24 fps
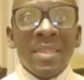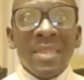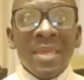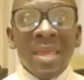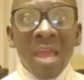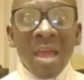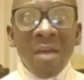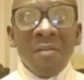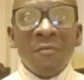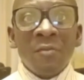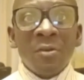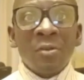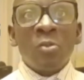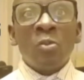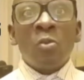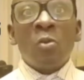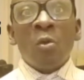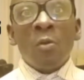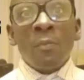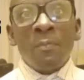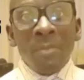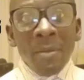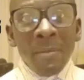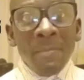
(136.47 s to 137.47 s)
they have what you
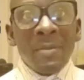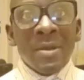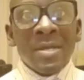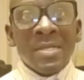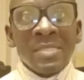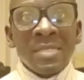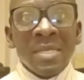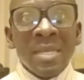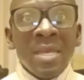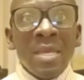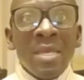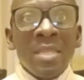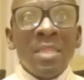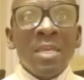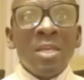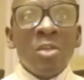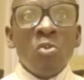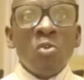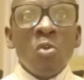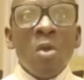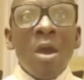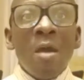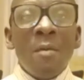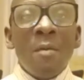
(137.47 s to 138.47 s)
call papers. They
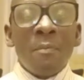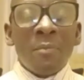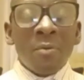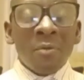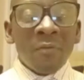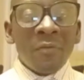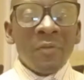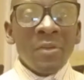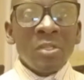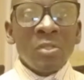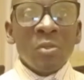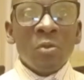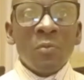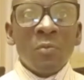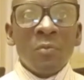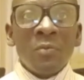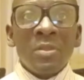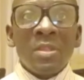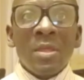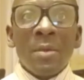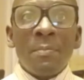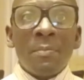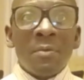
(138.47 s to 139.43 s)
do have professionals,